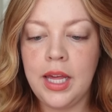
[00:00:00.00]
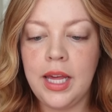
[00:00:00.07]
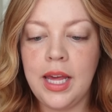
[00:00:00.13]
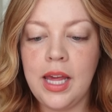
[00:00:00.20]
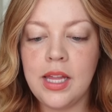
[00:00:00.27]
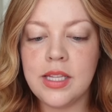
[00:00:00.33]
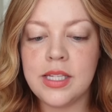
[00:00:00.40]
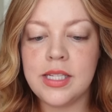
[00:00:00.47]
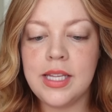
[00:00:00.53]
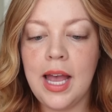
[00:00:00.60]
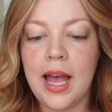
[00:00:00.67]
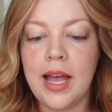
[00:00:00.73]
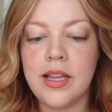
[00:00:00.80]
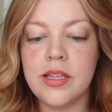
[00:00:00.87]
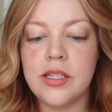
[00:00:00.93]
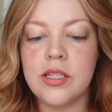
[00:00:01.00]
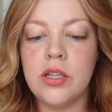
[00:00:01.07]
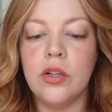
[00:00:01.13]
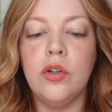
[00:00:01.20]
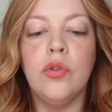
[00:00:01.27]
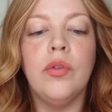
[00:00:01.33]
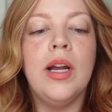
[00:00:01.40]
It
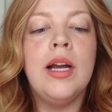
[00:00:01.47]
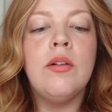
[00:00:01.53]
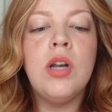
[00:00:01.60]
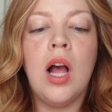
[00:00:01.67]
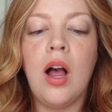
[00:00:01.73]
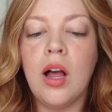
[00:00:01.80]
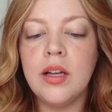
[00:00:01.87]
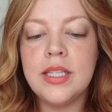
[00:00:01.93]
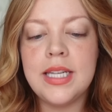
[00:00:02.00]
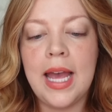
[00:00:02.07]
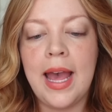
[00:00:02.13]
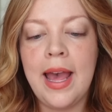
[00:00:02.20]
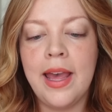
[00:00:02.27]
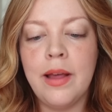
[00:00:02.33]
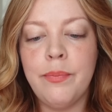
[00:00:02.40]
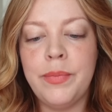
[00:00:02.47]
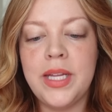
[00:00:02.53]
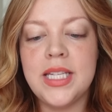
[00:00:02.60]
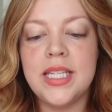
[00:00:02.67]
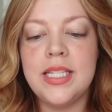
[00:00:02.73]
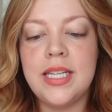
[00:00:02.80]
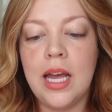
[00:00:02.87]
says Groundhog Day
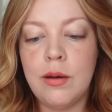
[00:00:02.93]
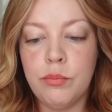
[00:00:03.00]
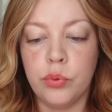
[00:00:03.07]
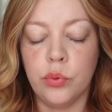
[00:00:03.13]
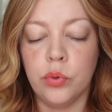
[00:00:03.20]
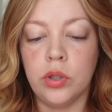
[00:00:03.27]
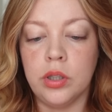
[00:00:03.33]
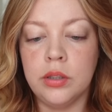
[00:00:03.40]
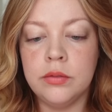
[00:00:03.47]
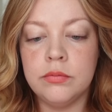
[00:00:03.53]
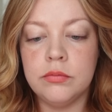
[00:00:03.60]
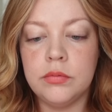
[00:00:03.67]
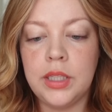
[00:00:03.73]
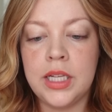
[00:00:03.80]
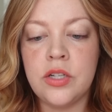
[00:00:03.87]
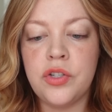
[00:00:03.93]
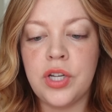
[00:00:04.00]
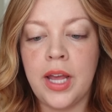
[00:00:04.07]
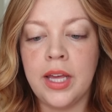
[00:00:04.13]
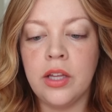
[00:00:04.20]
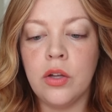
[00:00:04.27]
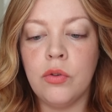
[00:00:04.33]
meets Deadpool in
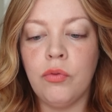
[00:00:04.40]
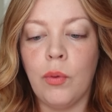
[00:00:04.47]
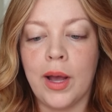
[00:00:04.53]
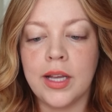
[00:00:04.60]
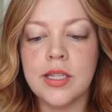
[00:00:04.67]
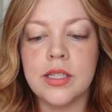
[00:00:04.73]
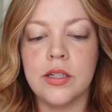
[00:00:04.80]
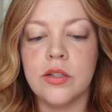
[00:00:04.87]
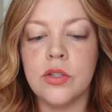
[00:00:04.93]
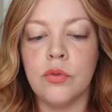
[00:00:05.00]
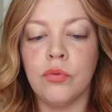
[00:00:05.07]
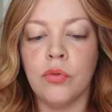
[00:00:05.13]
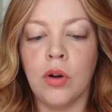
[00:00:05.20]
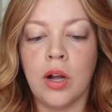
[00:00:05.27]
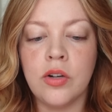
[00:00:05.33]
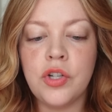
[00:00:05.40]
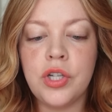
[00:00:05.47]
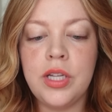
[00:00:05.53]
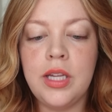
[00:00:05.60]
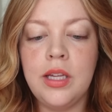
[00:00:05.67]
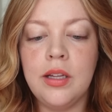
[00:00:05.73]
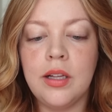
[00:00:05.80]
Django Wexler's
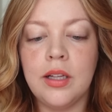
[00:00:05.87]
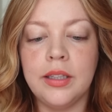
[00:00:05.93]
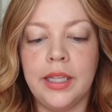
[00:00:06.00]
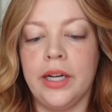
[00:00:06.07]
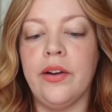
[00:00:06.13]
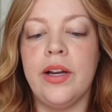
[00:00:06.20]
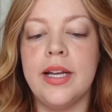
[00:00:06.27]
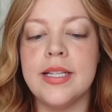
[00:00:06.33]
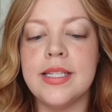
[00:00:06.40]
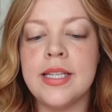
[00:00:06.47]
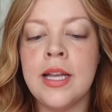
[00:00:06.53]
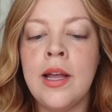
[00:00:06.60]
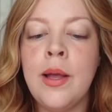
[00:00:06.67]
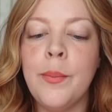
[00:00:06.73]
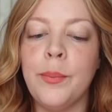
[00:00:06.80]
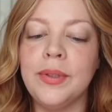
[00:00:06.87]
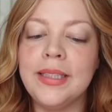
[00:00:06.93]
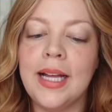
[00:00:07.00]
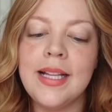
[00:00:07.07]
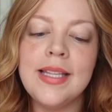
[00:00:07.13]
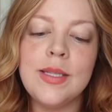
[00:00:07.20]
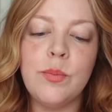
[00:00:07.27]
raunchy, hilarious,
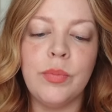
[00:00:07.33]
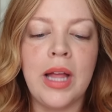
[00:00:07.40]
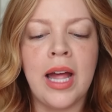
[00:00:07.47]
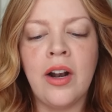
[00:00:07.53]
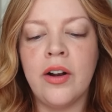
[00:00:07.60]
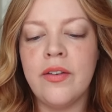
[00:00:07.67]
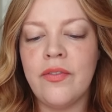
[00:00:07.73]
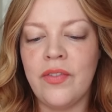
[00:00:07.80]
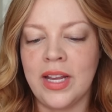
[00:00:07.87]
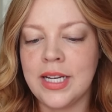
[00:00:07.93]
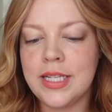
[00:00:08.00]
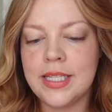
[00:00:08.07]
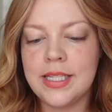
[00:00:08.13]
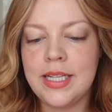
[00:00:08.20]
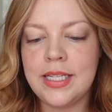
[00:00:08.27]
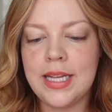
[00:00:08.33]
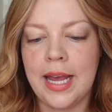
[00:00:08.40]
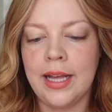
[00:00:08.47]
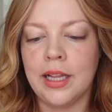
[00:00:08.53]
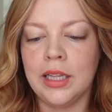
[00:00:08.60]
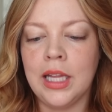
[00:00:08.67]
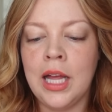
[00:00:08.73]
blood-splattered fantasy
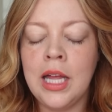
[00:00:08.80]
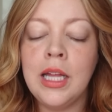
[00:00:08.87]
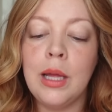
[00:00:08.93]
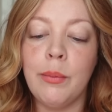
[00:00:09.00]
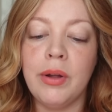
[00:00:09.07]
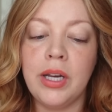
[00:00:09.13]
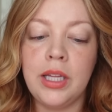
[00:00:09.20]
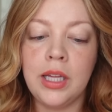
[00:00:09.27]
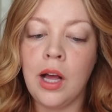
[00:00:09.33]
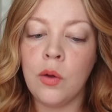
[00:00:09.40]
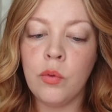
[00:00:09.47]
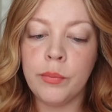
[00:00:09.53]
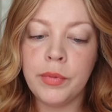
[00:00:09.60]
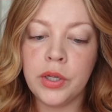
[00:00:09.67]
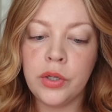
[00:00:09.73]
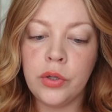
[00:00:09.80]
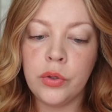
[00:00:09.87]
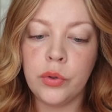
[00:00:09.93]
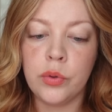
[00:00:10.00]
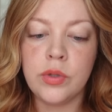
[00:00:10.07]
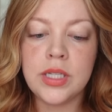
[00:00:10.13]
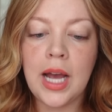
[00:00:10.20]
tale about a young woman
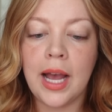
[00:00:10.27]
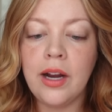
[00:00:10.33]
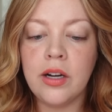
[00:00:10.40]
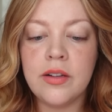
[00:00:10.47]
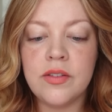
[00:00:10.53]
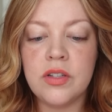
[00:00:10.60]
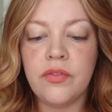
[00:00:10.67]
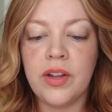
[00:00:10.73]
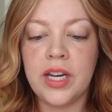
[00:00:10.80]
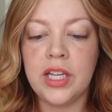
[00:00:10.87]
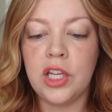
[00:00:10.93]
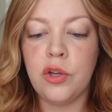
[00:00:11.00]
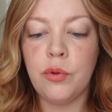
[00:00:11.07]
who, tired of defending